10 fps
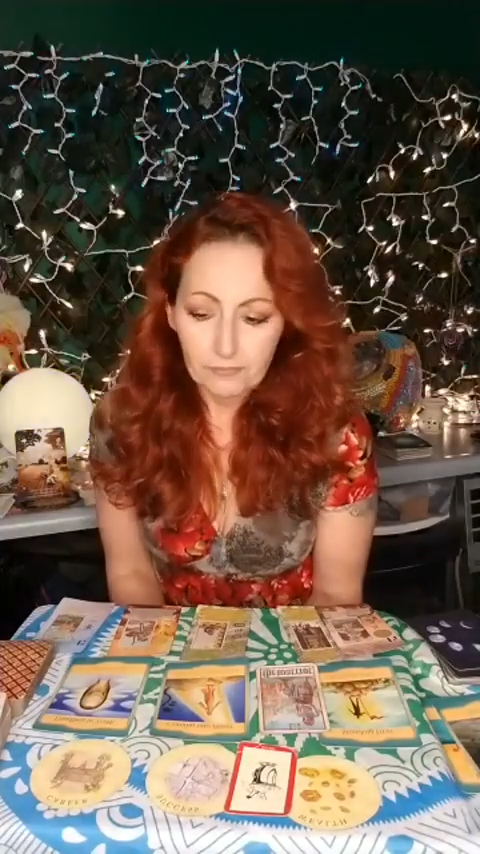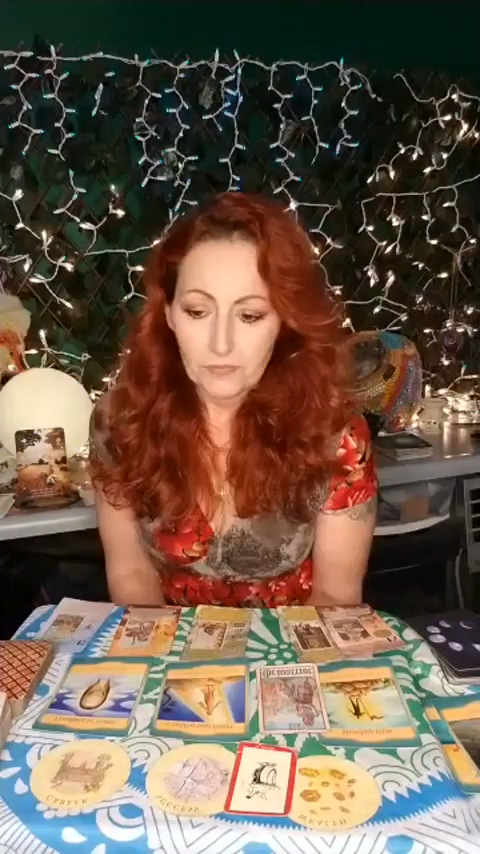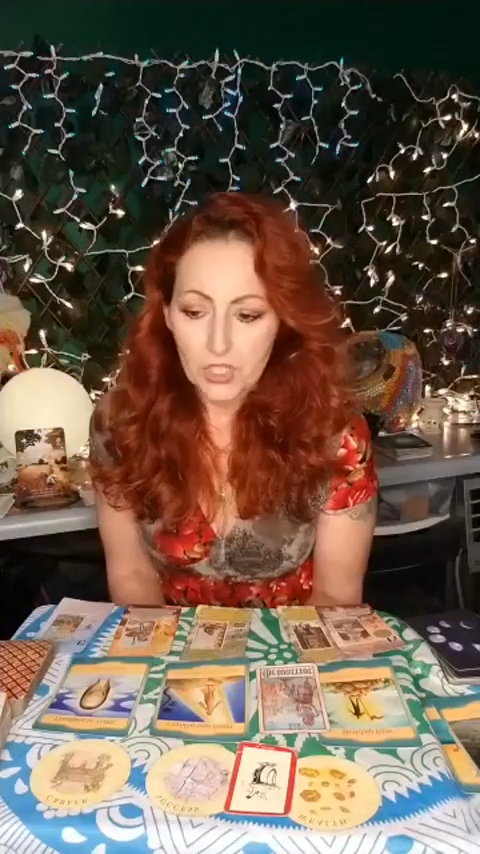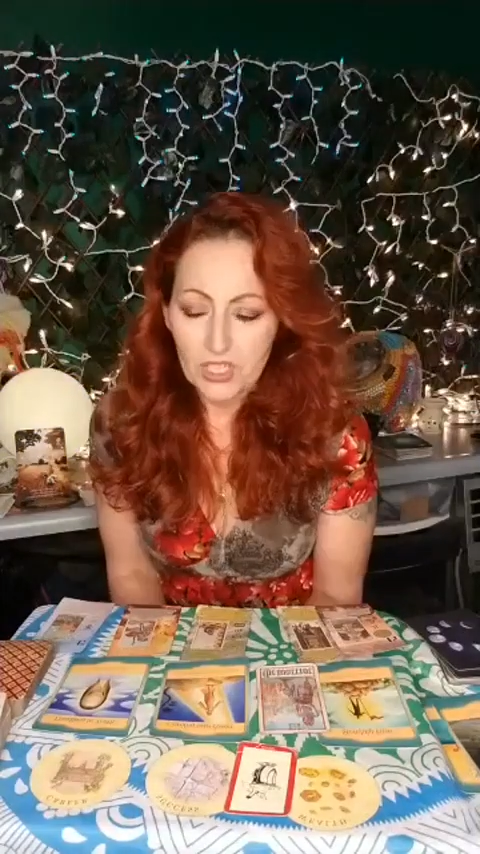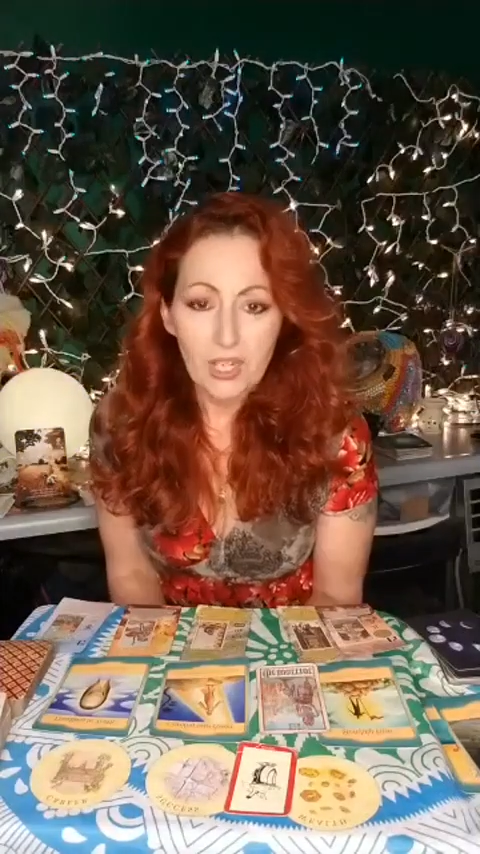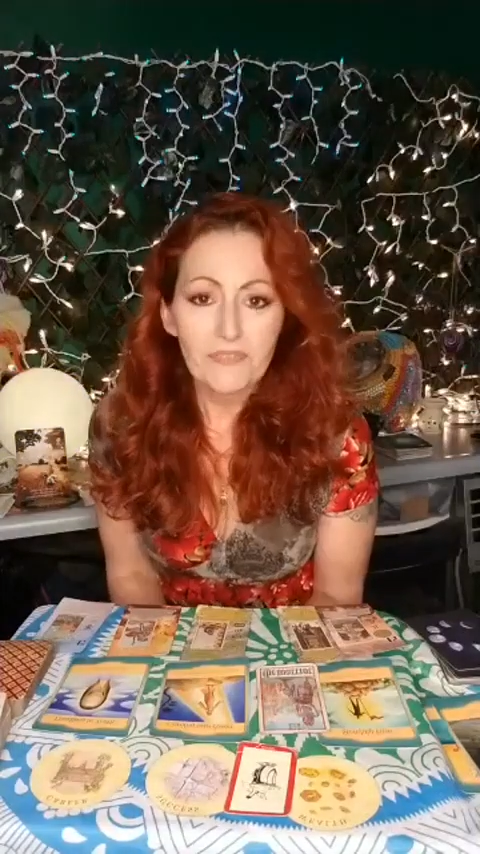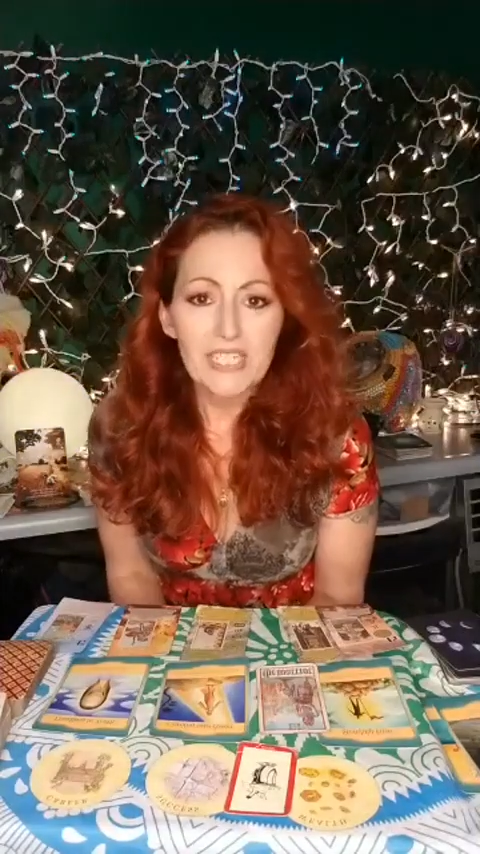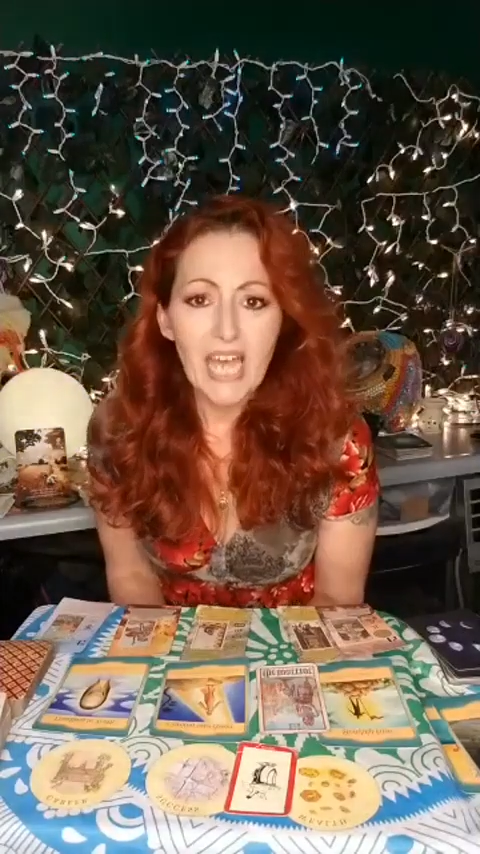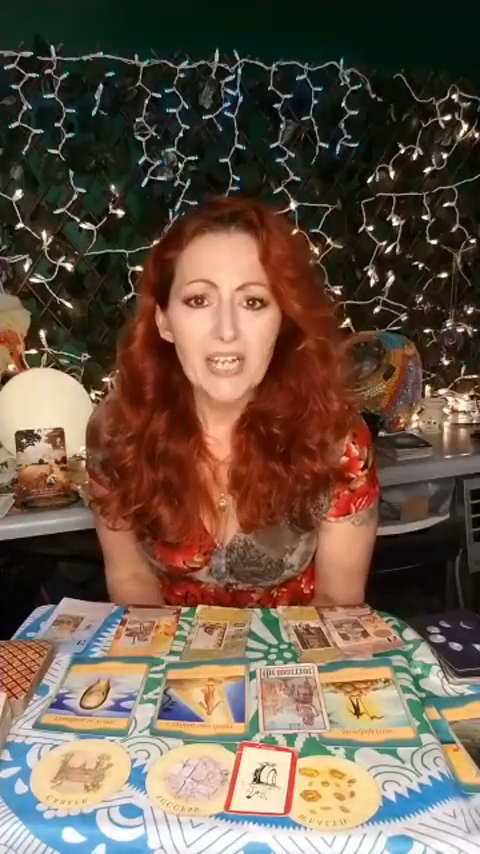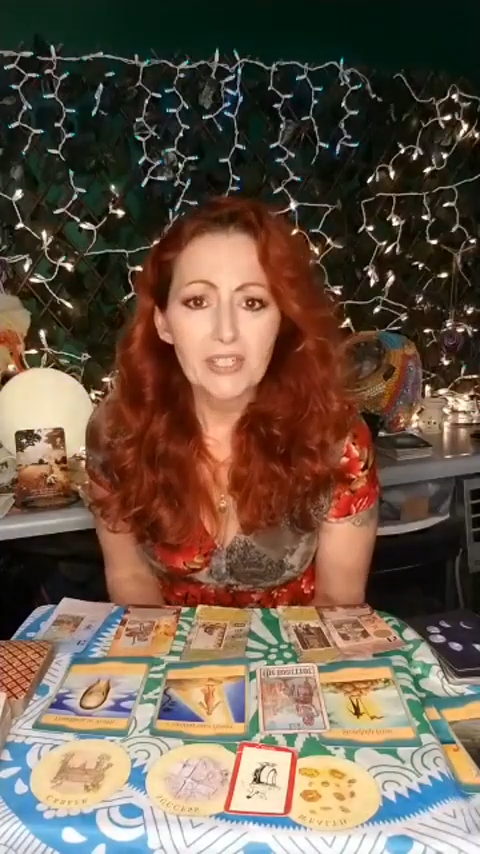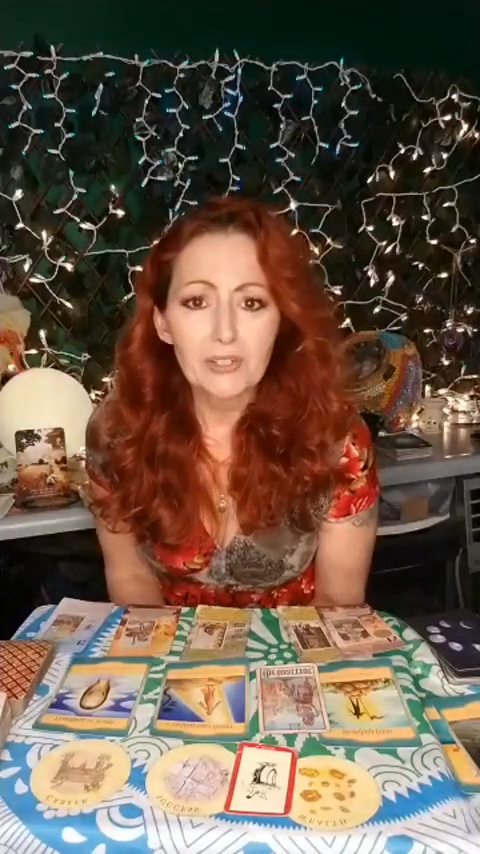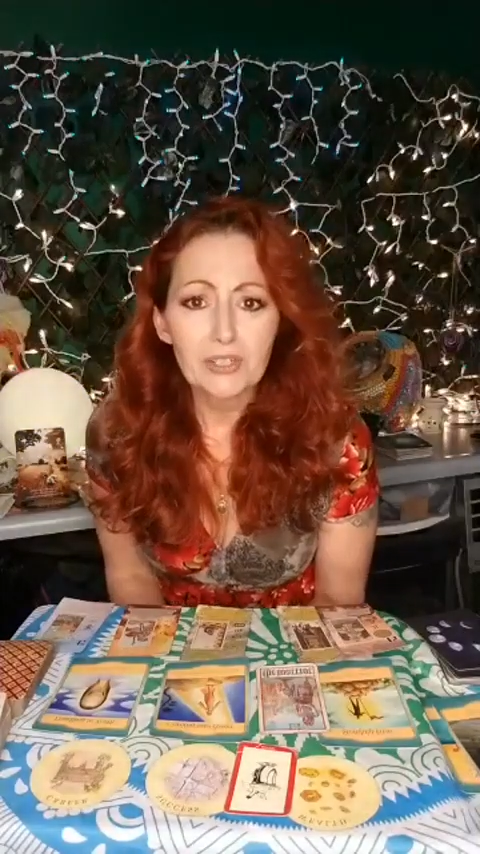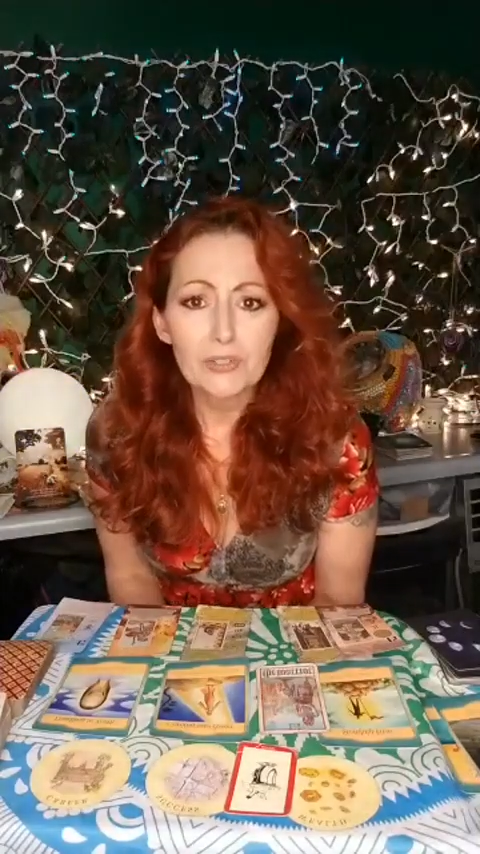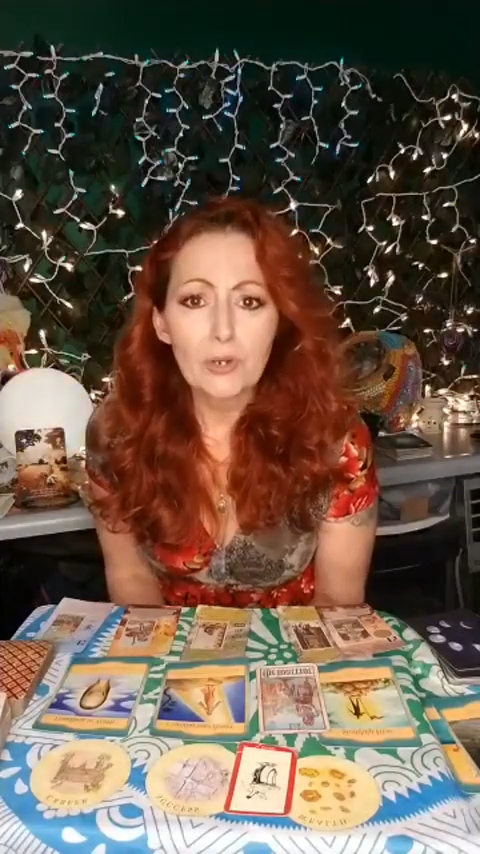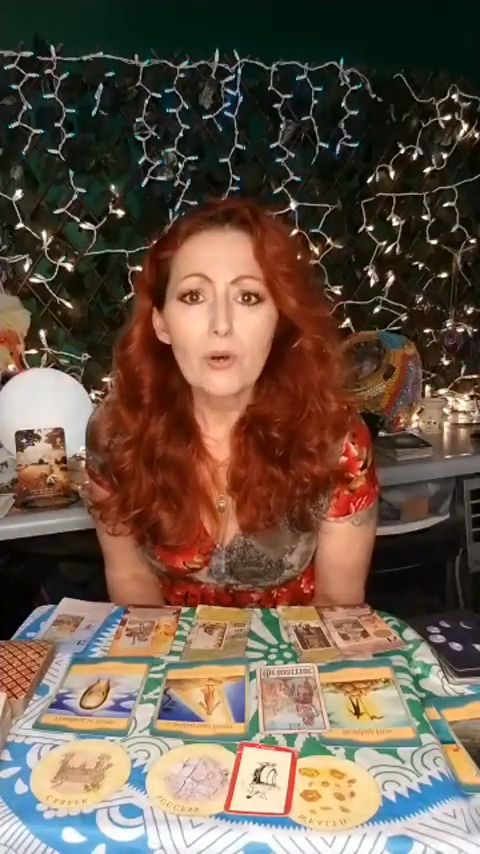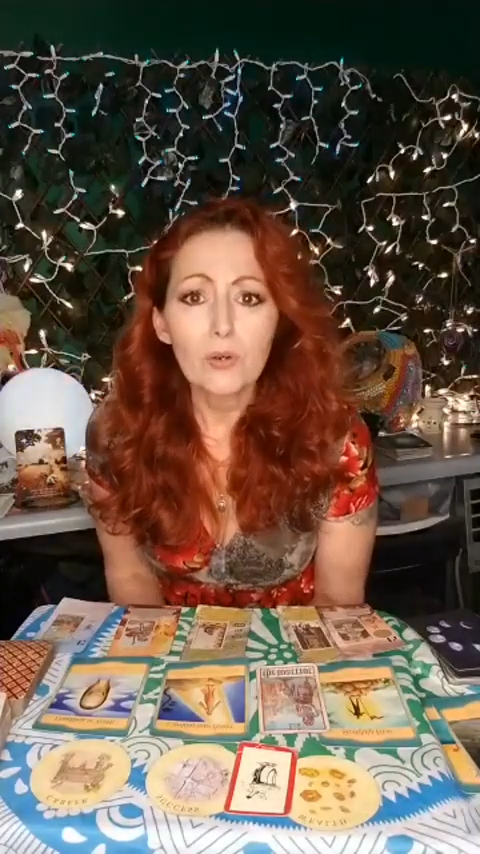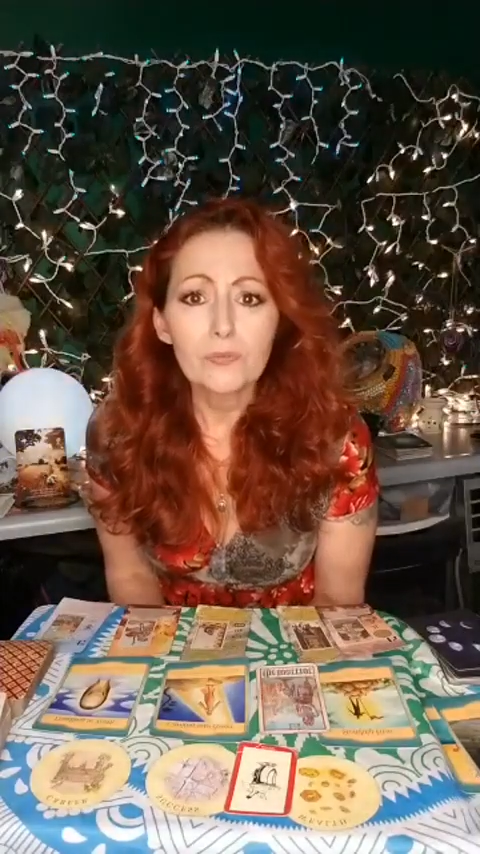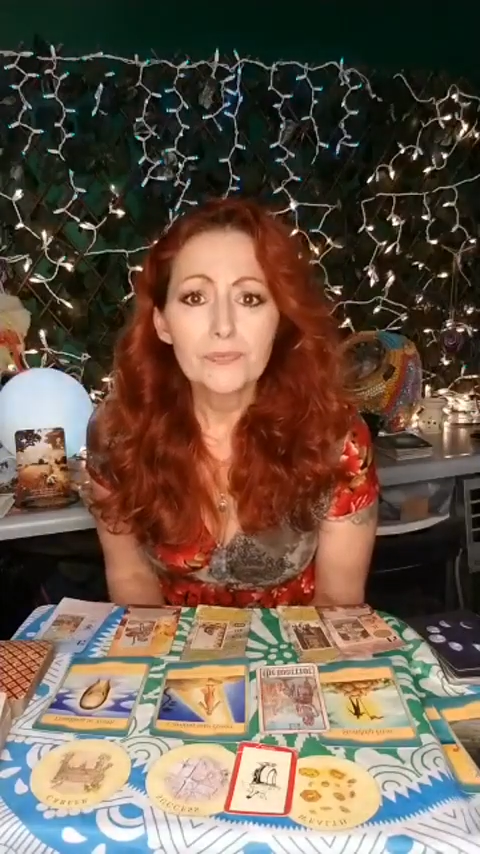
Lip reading: just stuff that's out of your control.